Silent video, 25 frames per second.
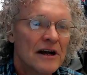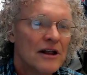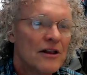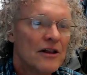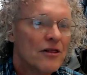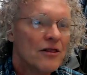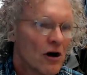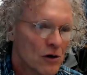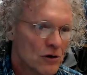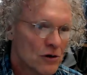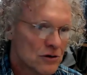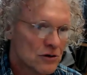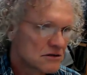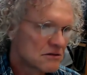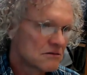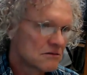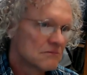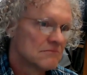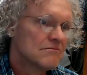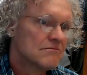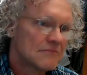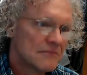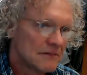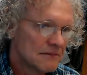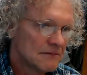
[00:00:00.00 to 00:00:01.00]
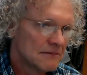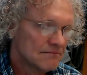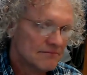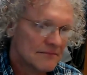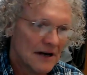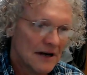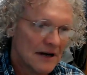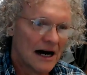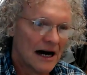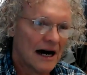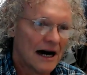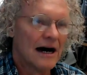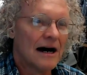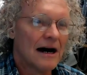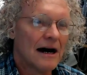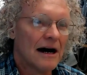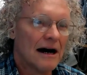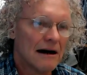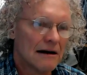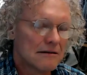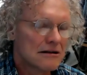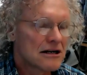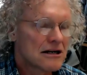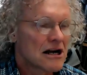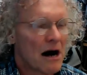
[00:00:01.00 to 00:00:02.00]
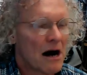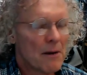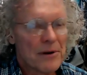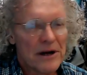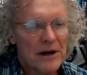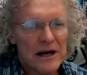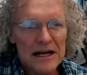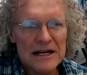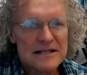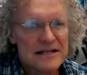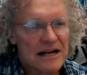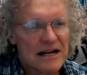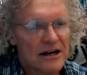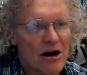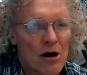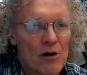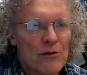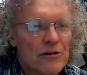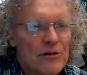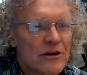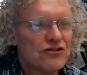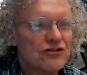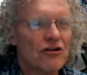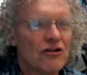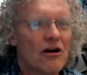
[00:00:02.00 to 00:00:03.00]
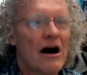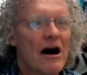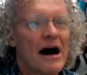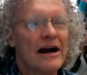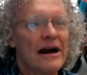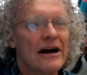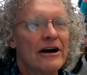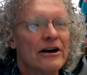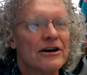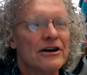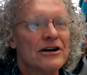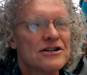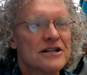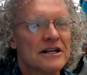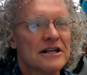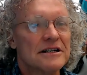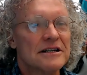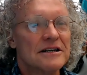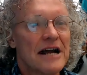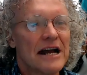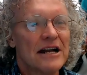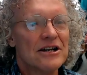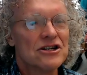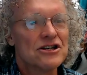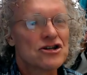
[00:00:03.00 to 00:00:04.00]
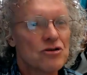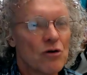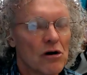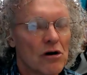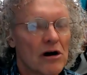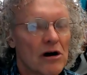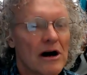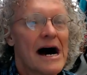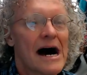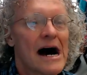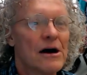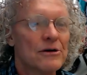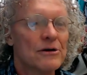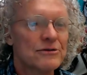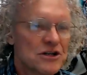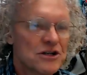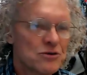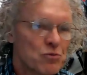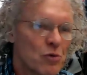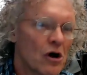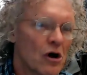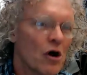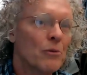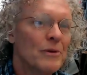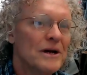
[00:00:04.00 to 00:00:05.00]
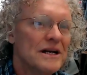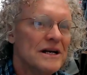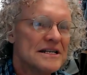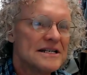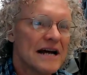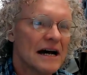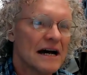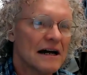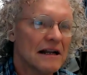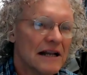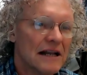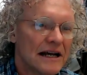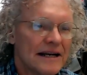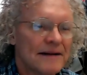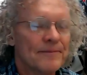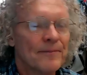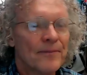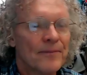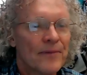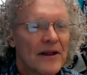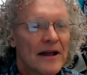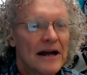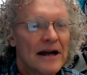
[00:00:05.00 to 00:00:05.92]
those companies that own the dryers and storehouses will be selling